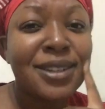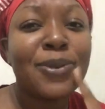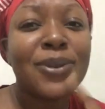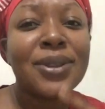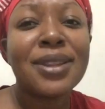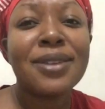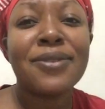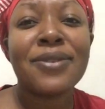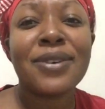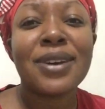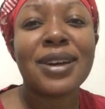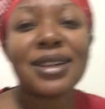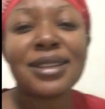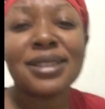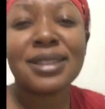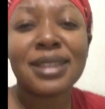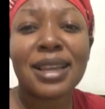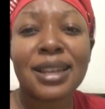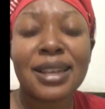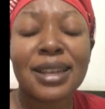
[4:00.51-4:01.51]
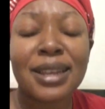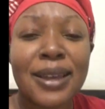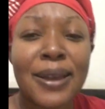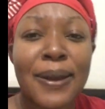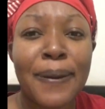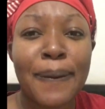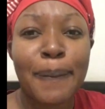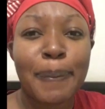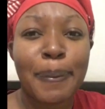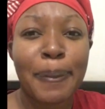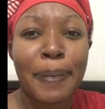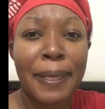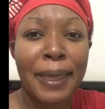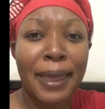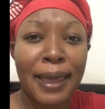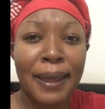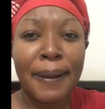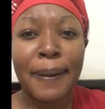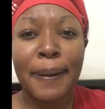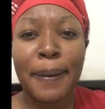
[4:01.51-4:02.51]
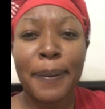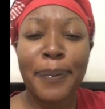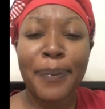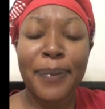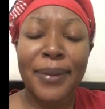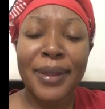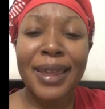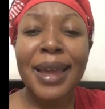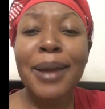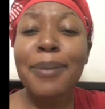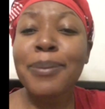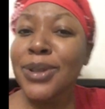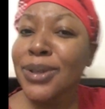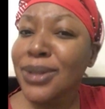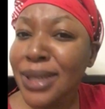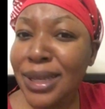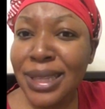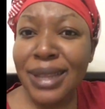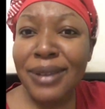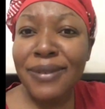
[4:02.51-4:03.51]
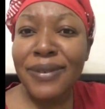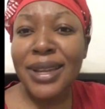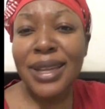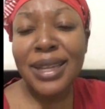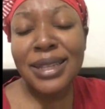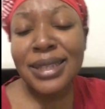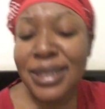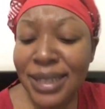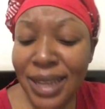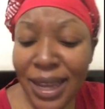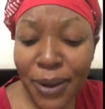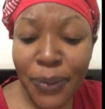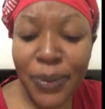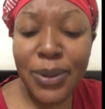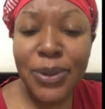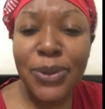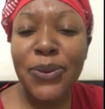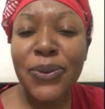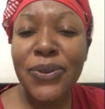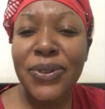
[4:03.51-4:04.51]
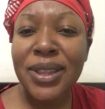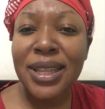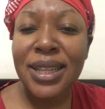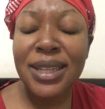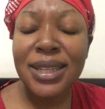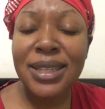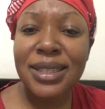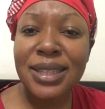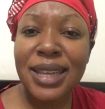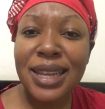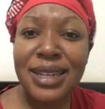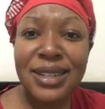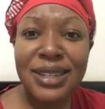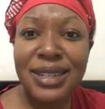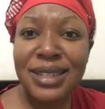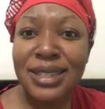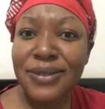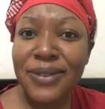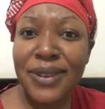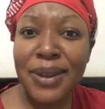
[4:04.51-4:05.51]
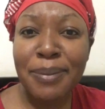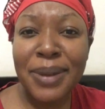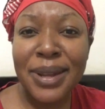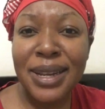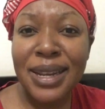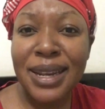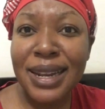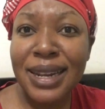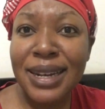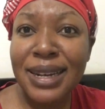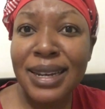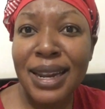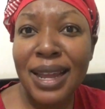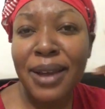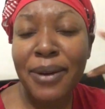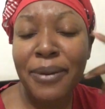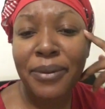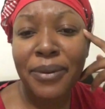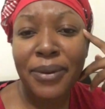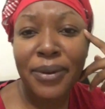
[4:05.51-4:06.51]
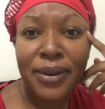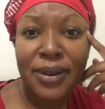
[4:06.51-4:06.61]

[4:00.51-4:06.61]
What the fuck is that? Hey? Come to South Africa and see how we do things. I transfer money right now.